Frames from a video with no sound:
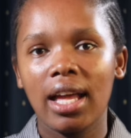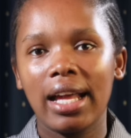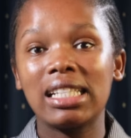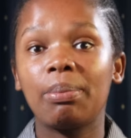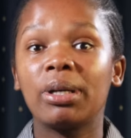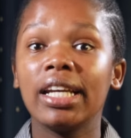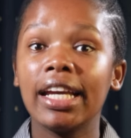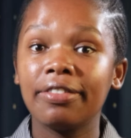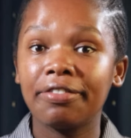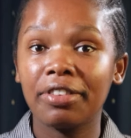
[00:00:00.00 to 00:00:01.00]
it's about
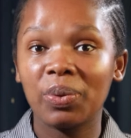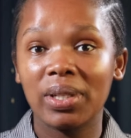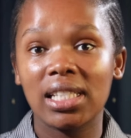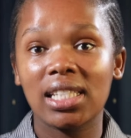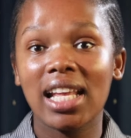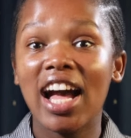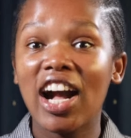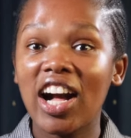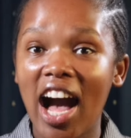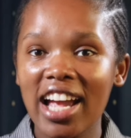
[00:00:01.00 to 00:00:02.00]
influence,
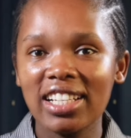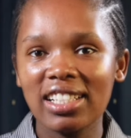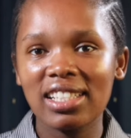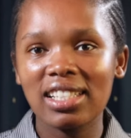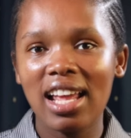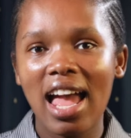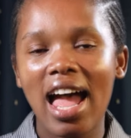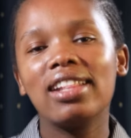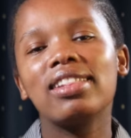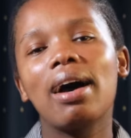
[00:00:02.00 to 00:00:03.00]
guidance,
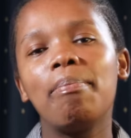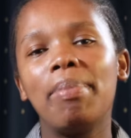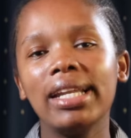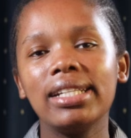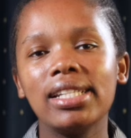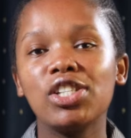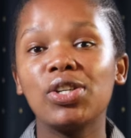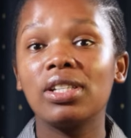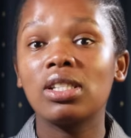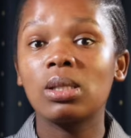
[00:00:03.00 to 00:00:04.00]
and the ability
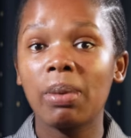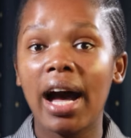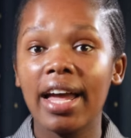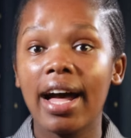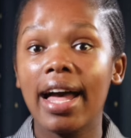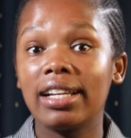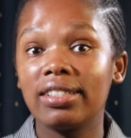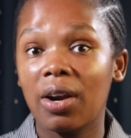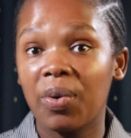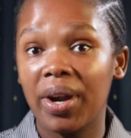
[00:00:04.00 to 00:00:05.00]
to inspire and
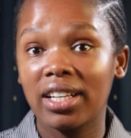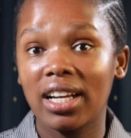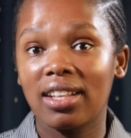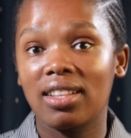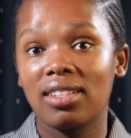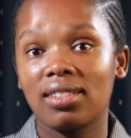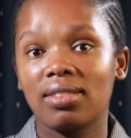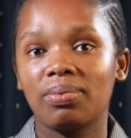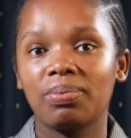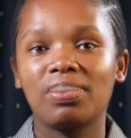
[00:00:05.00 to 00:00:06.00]
direct
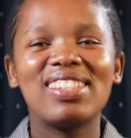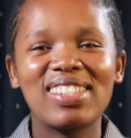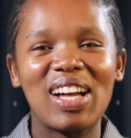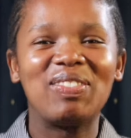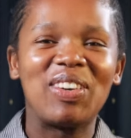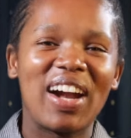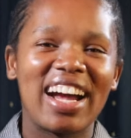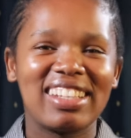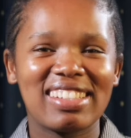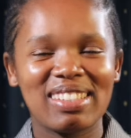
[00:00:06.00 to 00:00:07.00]
others. To
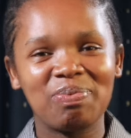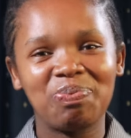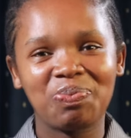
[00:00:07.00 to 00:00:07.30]
summarize,